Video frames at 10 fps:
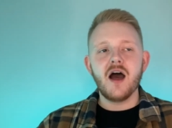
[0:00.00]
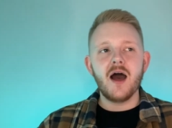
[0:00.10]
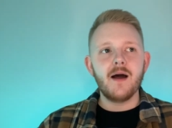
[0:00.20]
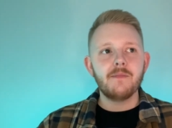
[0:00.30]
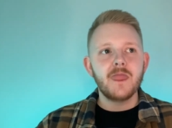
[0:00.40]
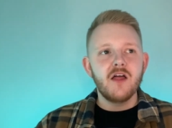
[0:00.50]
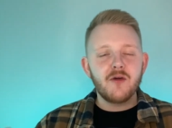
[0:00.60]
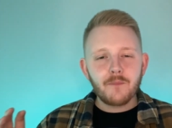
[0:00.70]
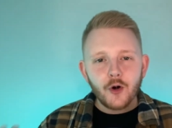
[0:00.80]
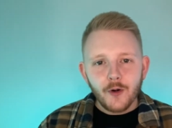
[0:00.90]
Uh,
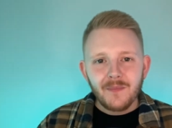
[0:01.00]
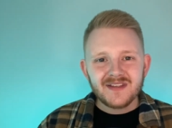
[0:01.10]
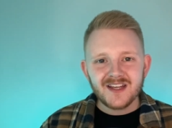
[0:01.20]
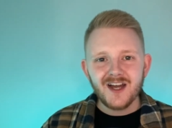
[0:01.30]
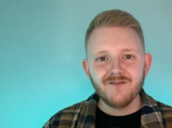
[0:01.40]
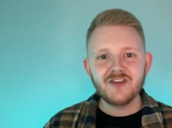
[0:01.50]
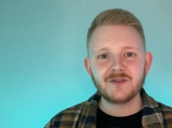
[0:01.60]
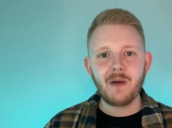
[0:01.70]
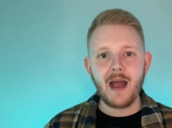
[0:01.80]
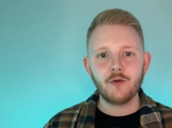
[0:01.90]
the purpose of
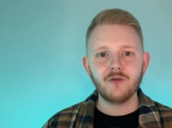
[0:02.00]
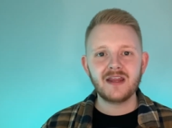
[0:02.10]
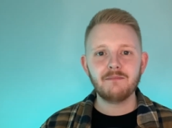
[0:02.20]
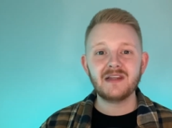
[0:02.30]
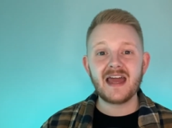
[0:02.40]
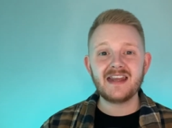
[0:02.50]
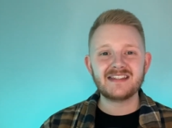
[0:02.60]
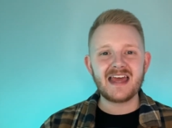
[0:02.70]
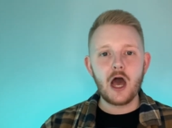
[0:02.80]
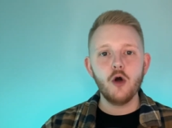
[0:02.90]
this Bible reading plan
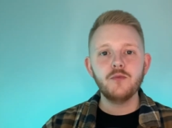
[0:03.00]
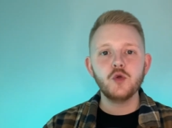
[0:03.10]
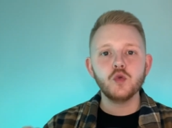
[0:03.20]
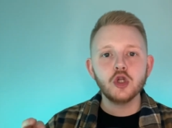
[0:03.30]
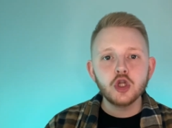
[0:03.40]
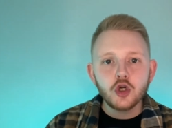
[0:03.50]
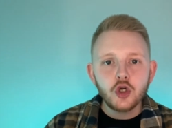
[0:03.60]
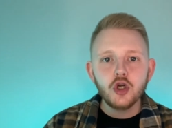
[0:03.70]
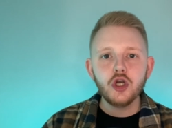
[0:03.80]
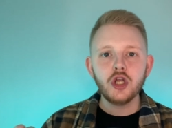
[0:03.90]
is to help you
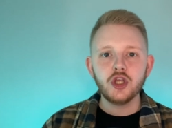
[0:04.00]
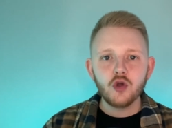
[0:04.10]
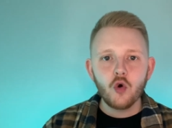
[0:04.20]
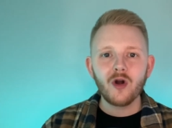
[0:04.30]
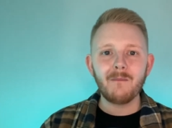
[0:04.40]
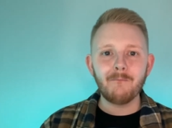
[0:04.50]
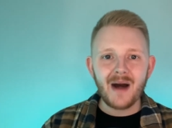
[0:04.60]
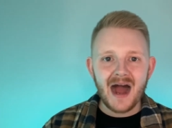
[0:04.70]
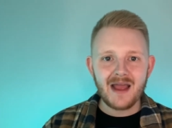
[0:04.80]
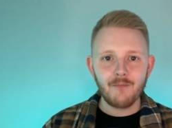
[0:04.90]
learn your
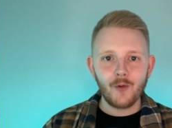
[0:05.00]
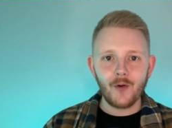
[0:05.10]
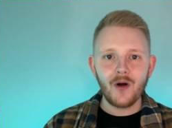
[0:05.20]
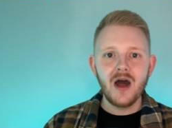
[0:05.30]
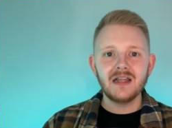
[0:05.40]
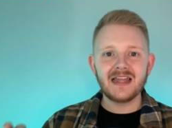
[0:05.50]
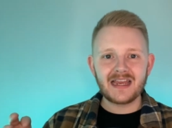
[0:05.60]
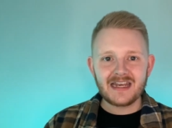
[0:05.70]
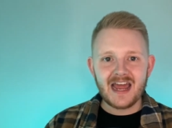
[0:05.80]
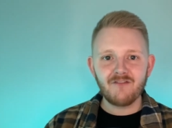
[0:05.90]
Bible
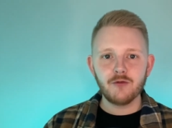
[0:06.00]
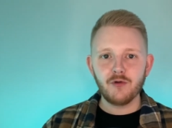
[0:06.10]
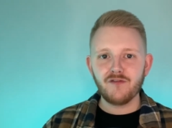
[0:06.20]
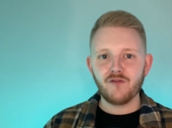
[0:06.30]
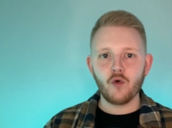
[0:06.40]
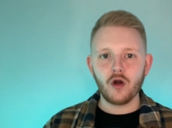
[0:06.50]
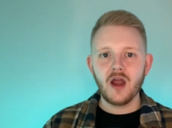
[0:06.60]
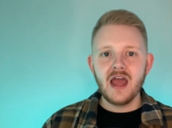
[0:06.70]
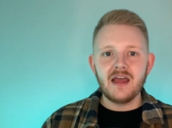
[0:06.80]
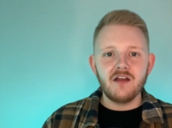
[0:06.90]
like never
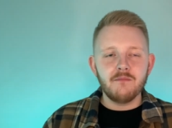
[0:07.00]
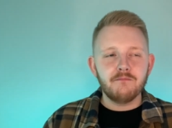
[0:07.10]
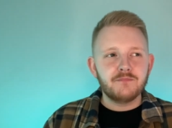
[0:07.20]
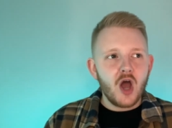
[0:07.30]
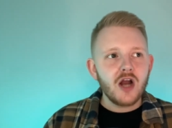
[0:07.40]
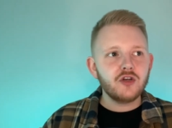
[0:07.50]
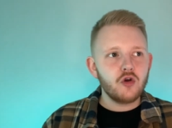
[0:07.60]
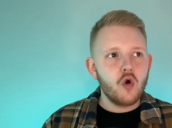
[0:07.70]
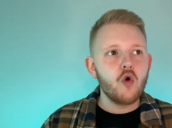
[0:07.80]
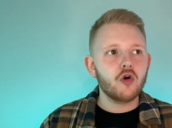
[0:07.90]
before.
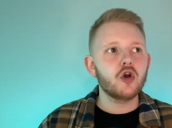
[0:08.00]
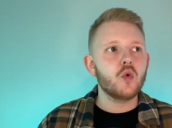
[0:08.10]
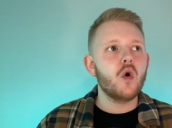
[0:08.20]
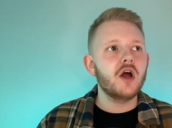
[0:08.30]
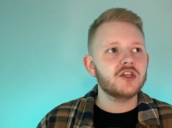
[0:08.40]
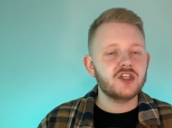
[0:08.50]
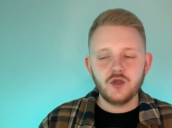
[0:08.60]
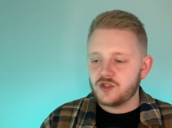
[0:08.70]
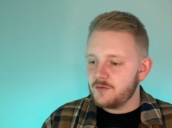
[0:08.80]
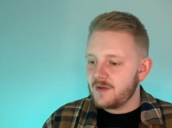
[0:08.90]
Dr. Horner wants
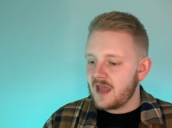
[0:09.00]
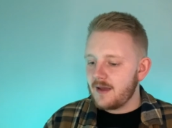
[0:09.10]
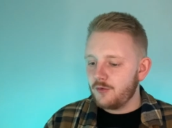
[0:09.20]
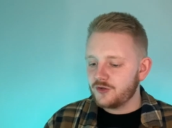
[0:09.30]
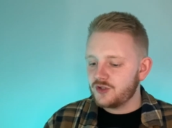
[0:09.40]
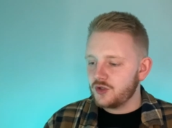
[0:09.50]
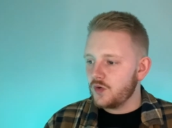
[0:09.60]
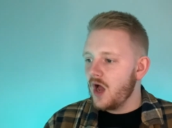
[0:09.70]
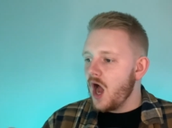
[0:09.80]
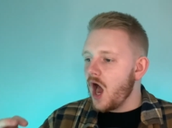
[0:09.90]
you to be able
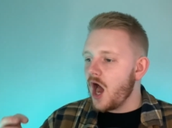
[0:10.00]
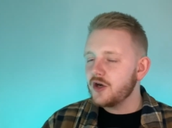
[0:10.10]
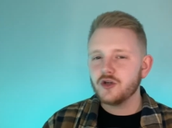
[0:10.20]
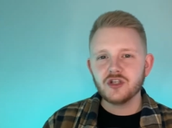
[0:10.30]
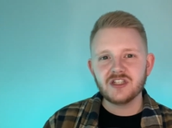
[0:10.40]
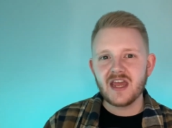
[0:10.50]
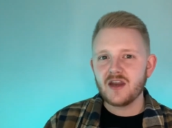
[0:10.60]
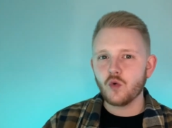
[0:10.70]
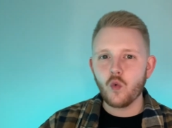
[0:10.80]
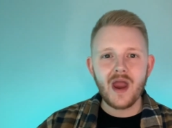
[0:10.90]
to
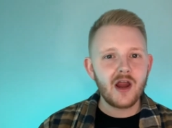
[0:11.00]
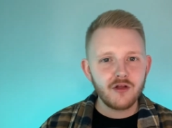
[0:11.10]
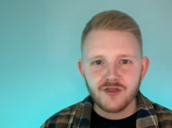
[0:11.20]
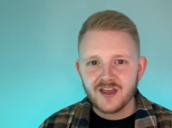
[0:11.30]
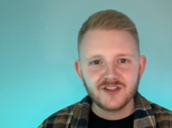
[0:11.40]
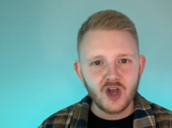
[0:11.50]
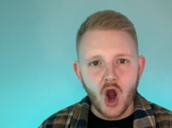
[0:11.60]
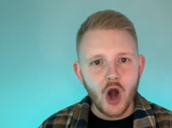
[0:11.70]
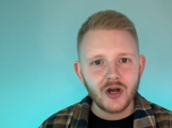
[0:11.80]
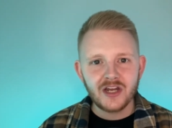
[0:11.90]
understand where things
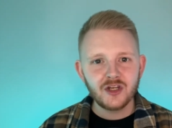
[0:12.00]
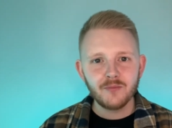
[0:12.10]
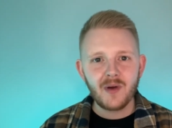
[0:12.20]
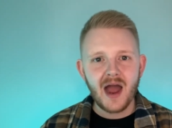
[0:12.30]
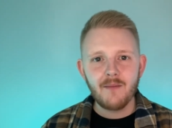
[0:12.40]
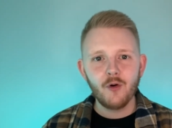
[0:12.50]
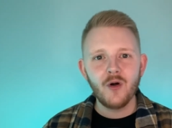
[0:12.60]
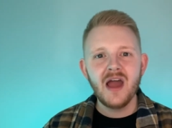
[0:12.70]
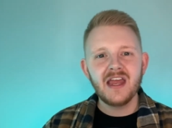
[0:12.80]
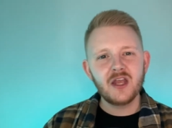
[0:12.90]
are in your
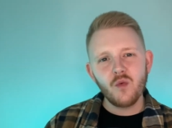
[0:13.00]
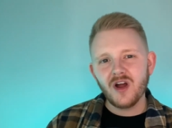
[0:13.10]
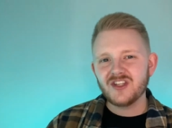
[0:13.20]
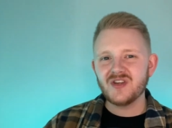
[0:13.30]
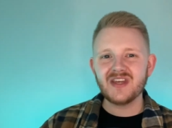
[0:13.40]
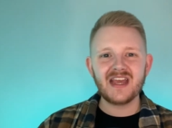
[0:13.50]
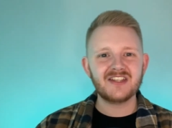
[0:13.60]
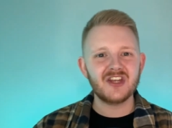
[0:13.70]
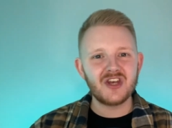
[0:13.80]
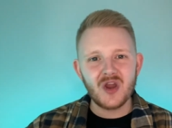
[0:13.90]
Bible. He wants you to
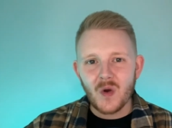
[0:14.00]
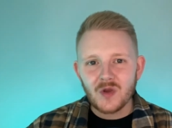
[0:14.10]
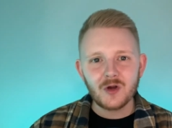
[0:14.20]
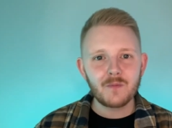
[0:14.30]
get to know